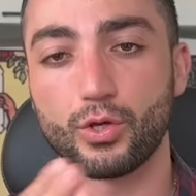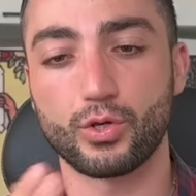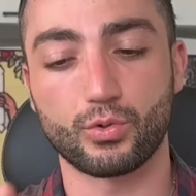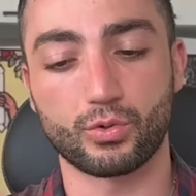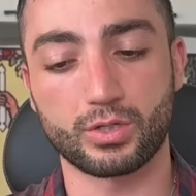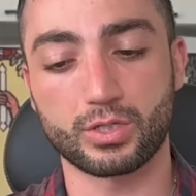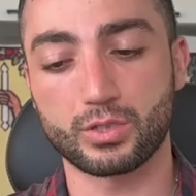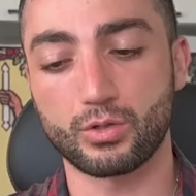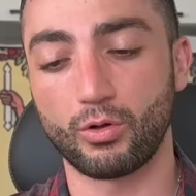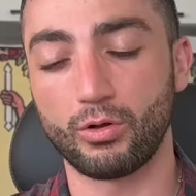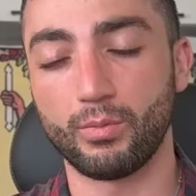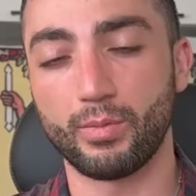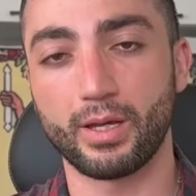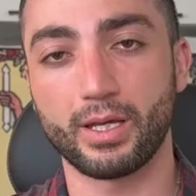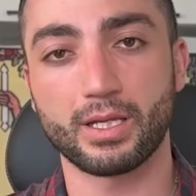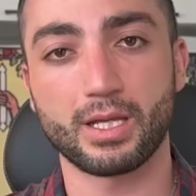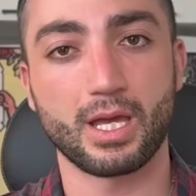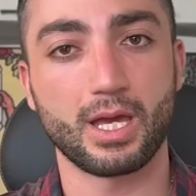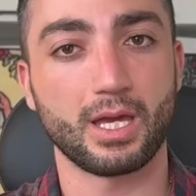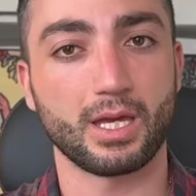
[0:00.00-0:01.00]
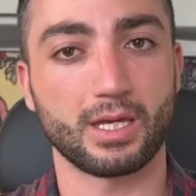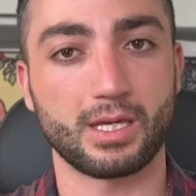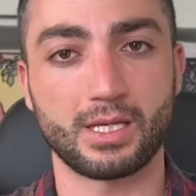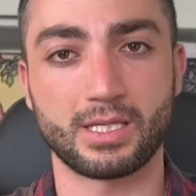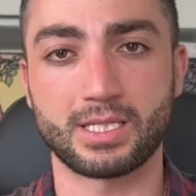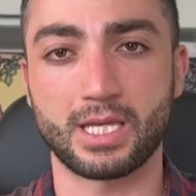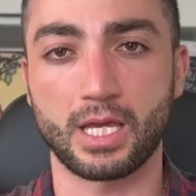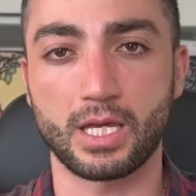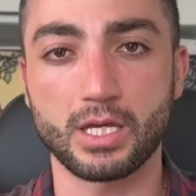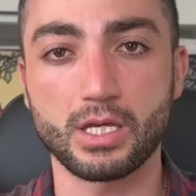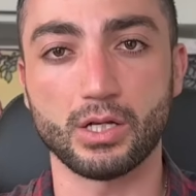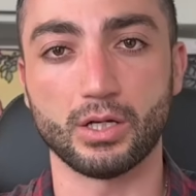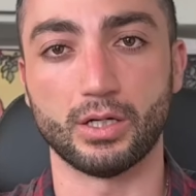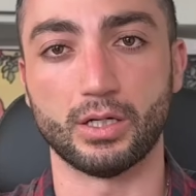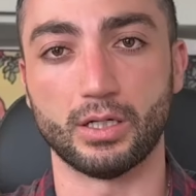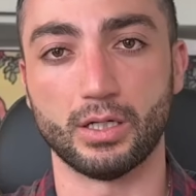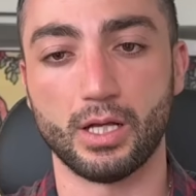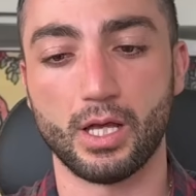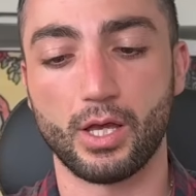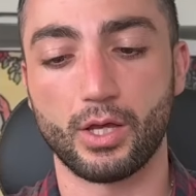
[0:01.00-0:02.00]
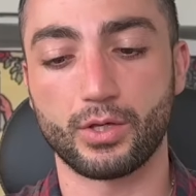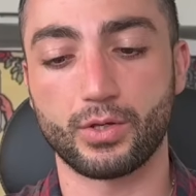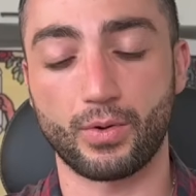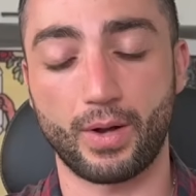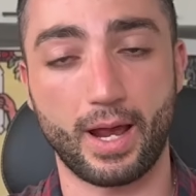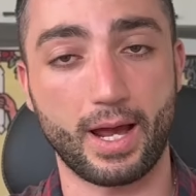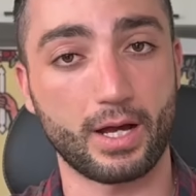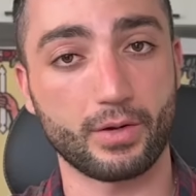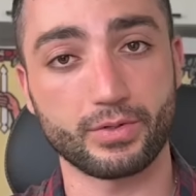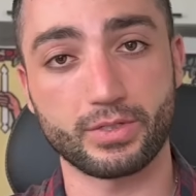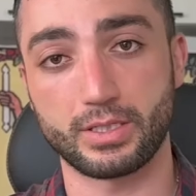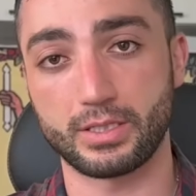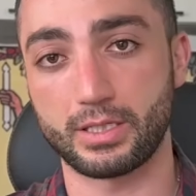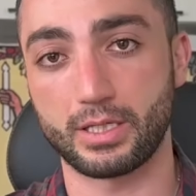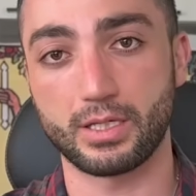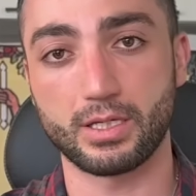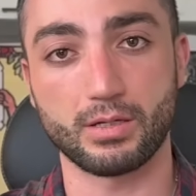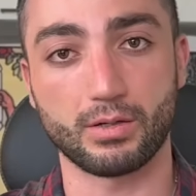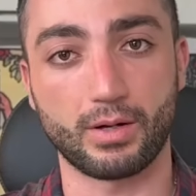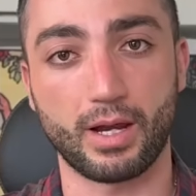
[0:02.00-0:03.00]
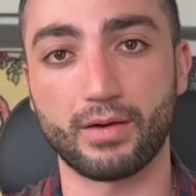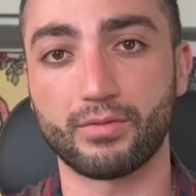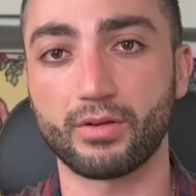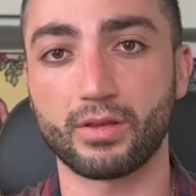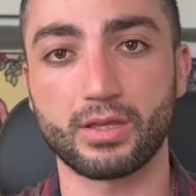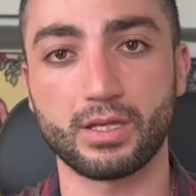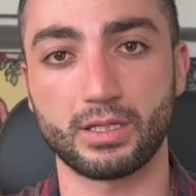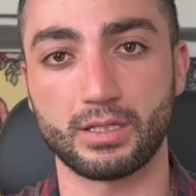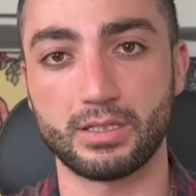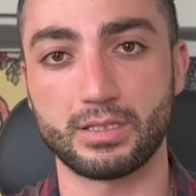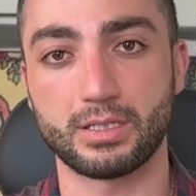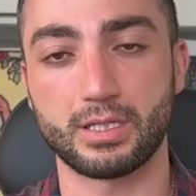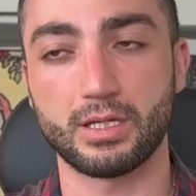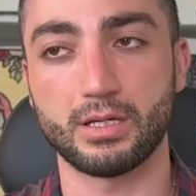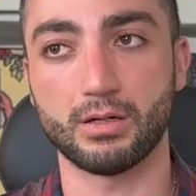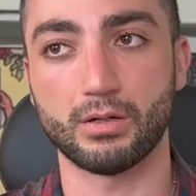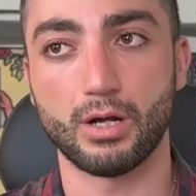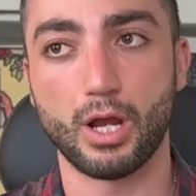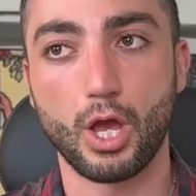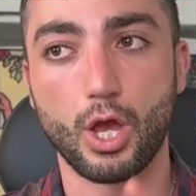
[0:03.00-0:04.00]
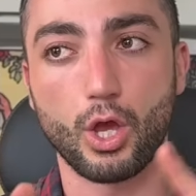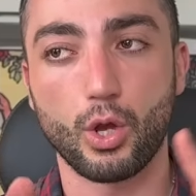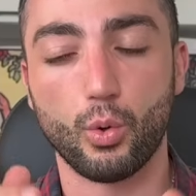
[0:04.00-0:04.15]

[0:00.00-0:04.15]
Your soulmate is here. Your house is here. Everything is here.